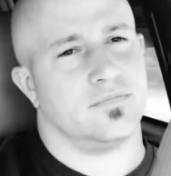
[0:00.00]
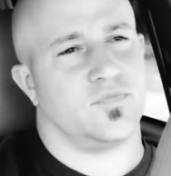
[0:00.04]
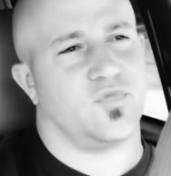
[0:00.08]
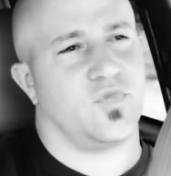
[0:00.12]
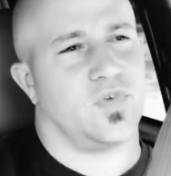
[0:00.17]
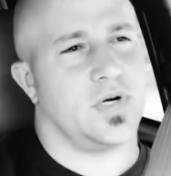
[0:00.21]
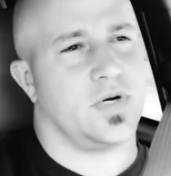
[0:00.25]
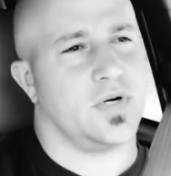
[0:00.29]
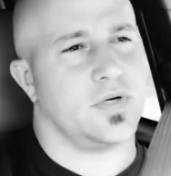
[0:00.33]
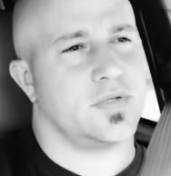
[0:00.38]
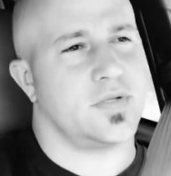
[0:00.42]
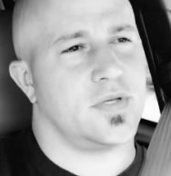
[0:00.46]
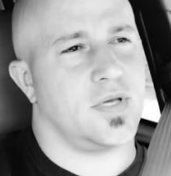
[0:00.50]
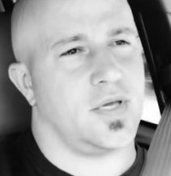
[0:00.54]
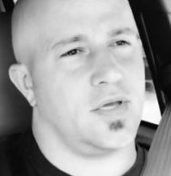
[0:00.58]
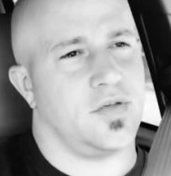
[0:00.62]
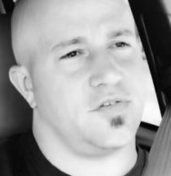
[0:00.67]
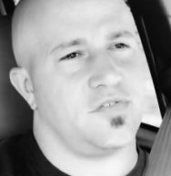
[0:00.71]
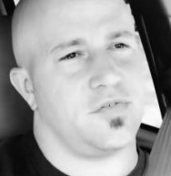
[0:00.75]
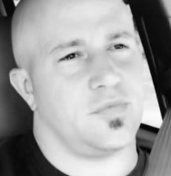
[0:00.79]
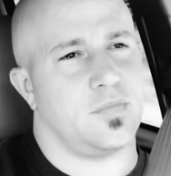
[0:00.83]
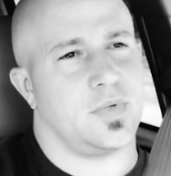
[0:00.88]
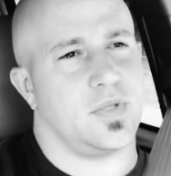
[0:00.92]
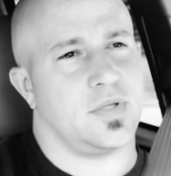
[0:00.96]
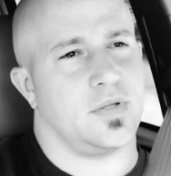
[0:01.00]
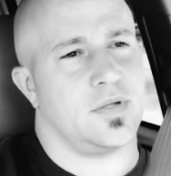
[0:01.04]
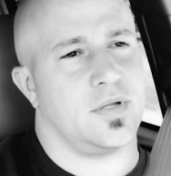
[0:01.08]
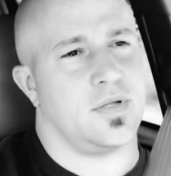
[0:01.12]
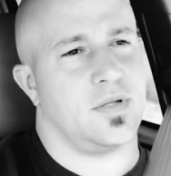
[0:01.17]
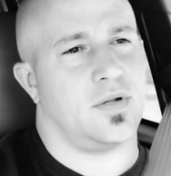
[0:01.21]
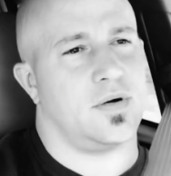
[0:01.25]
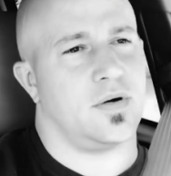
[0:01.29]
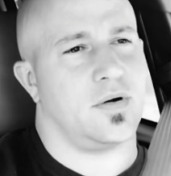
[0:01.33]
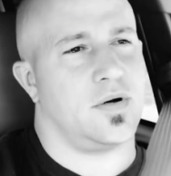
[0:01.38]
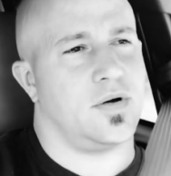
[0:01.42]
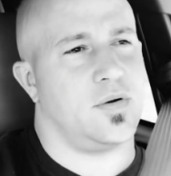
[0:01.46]
Veritasium and
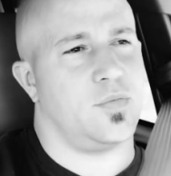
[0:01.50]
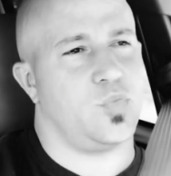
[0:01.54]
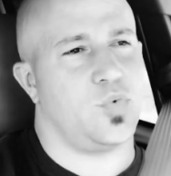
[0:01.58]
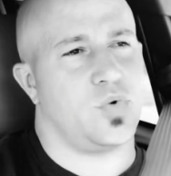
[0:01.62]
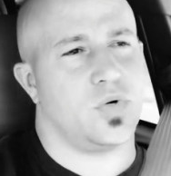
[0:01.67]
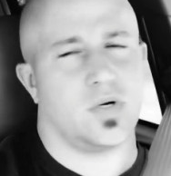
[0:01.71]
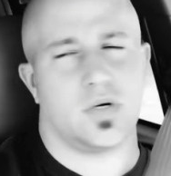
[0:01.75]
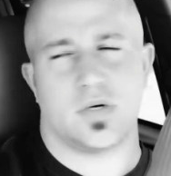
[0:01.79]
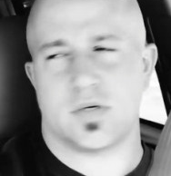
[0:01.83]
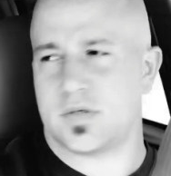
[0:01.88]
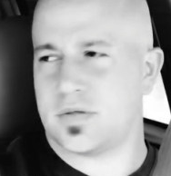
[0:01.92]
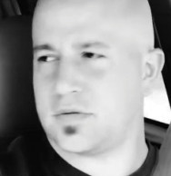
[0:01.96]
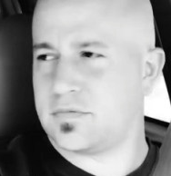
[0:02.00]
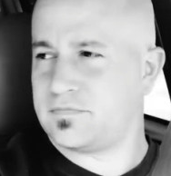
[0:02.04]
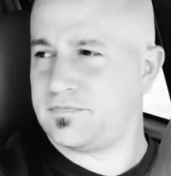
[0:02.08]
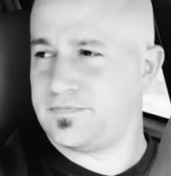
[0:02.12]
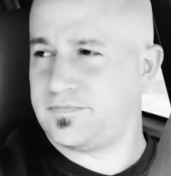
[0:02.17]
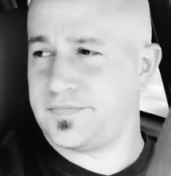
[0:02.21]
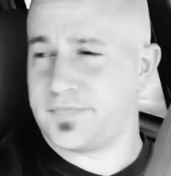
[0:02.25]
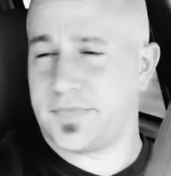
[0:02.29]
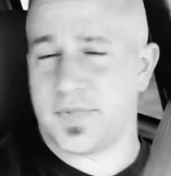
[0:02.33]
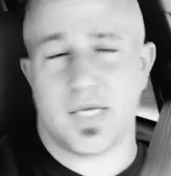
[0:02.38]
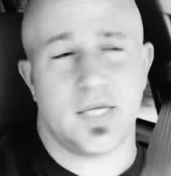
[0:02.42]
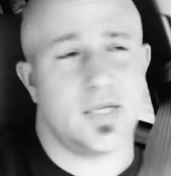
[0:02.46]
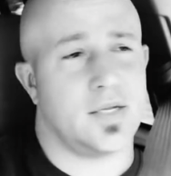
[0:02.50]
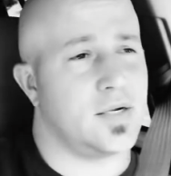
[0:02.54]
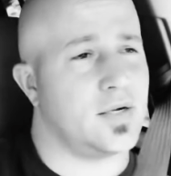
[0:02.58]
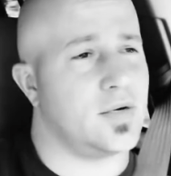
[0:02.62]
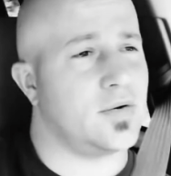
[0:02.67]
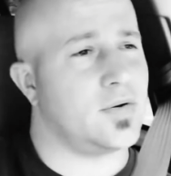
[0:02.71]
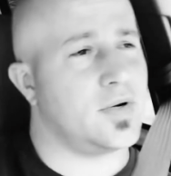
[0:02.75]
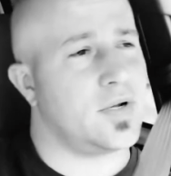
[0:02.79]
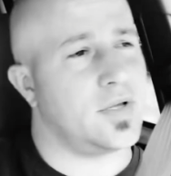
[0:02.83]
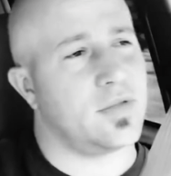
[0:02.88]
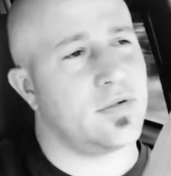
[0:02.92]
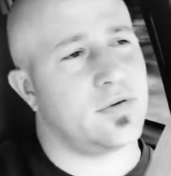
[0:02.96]
did their homework. And then
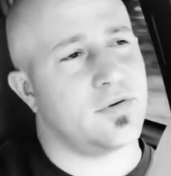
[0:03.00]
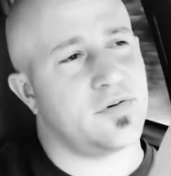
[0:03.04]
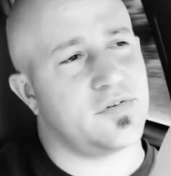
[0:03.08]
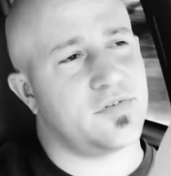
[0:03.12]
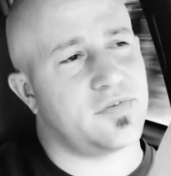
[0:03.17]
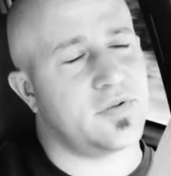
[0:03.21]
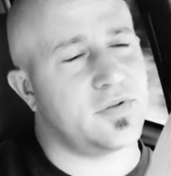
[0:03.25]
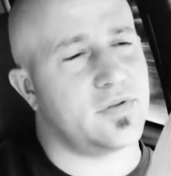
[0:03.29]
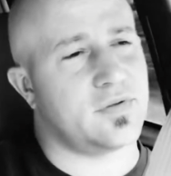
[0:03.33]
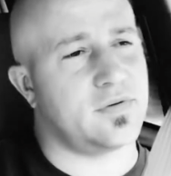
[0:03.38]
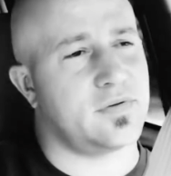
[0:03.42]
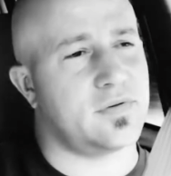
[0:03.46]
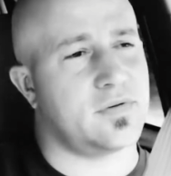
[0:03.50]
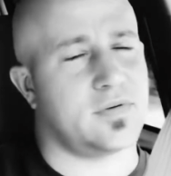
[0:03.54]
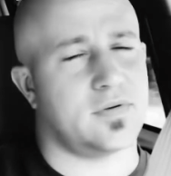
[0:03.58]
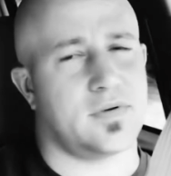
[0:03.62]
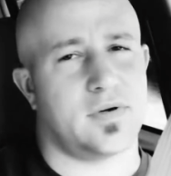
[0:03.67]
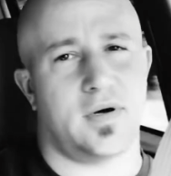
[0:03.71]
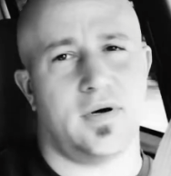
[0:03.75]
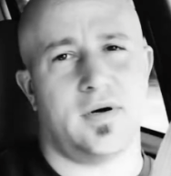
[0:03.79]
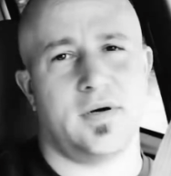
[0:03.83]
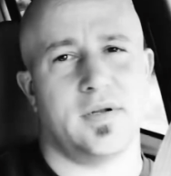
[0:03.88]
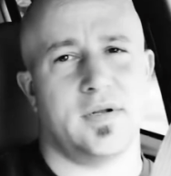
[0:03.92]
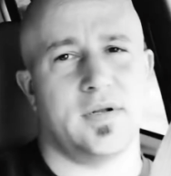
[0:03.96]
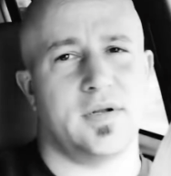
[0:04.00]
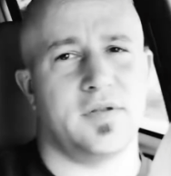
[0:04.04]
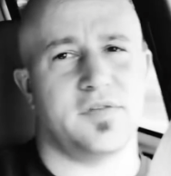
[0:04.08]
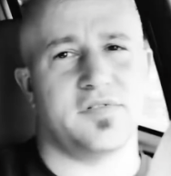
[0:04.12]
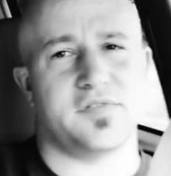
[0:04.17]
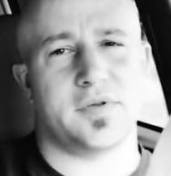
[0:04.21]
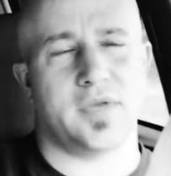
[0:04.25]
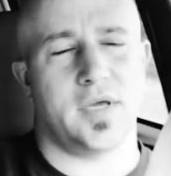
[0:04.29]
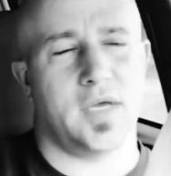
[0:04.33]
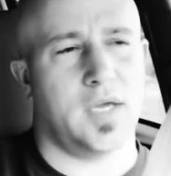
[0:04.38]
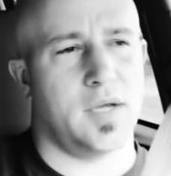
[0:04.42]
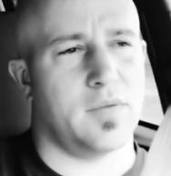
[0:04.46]
there are others that called it a
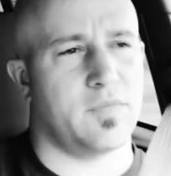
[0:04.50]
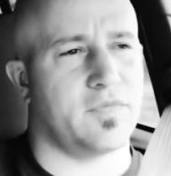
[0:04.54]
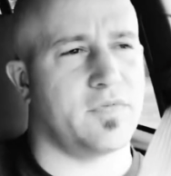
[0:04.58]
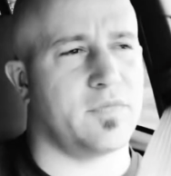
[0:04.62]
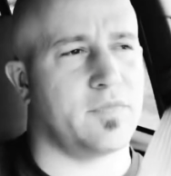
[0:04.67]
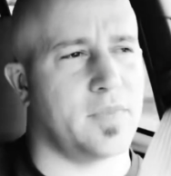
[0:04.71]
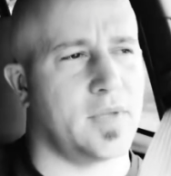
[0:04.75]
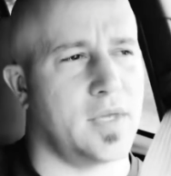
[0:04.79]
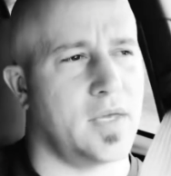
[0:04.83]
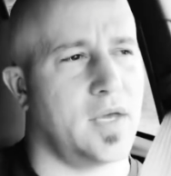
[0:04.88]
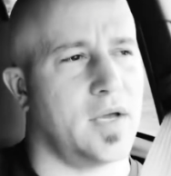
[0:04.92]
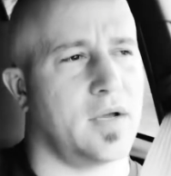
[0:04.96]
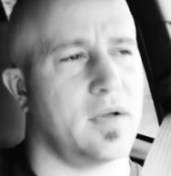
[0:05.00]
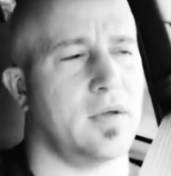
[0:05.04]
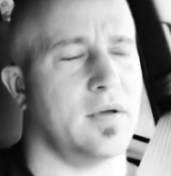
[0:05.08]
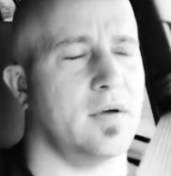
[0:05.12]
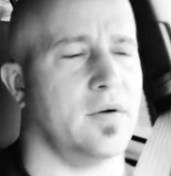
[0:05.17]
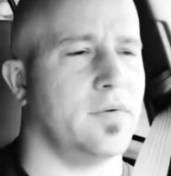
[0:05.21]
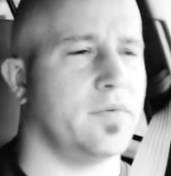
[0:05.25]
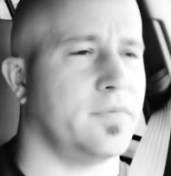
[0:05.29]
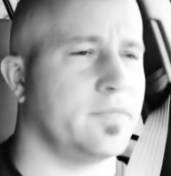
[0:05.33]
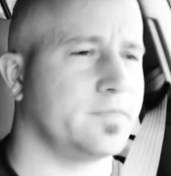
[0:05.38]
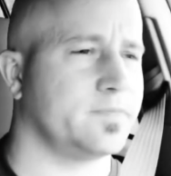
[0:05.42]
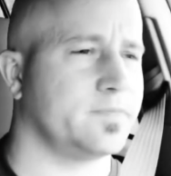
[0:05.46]
scam from the get-go.